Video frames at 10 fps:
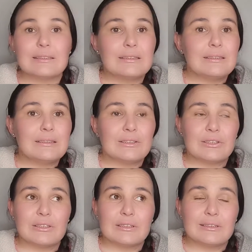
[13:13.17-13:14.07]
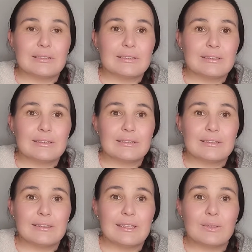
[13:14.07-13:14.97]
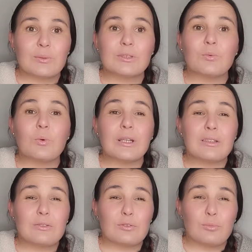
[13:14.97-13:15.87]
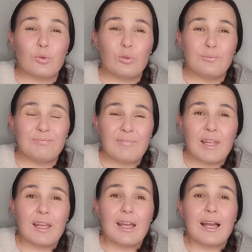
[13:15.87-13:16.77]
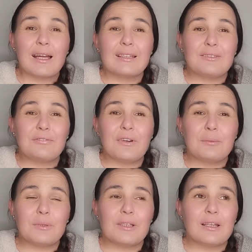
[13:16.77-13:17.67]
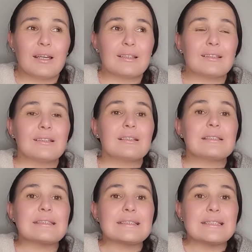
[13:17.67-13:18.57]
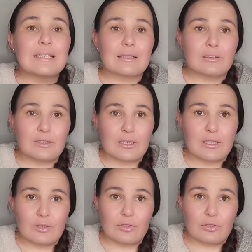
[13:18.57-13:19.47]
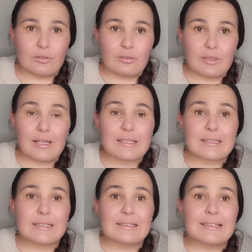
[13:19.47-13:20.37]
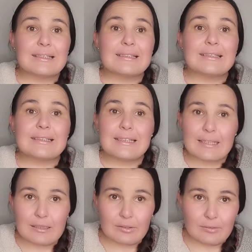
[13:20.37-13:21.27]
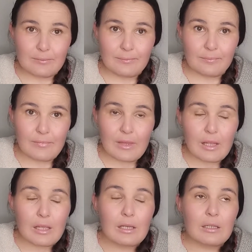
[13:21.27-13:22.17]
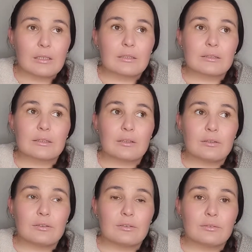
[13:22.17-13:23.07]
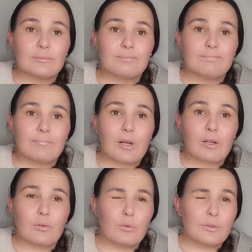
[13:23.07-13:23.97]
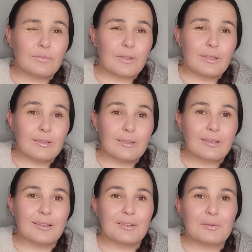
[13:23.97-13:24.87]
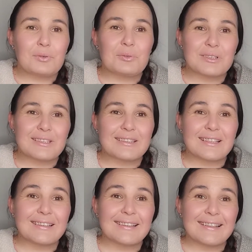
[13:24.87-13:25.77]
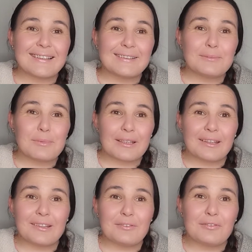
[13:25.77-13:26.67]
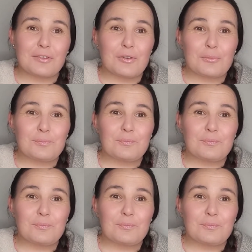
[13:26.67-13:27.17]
it was way too small, and the fabric had zero stretch, as in zero. So I called a friend, which is Adele Mariette from